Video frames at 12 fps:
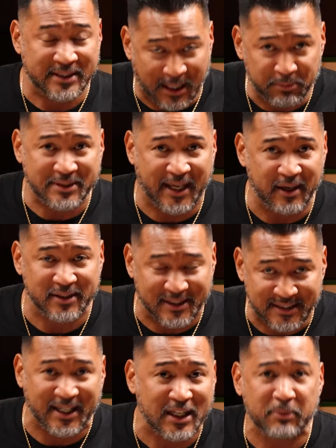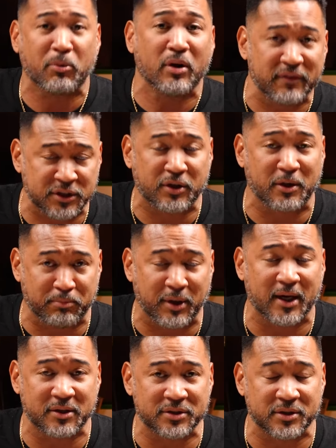simultaneously selling more of his current
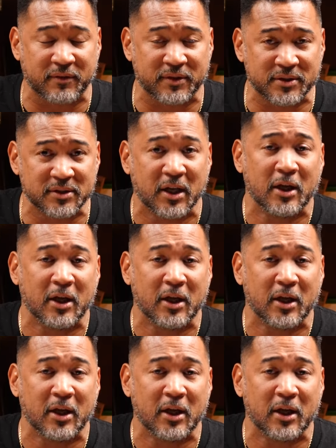product and services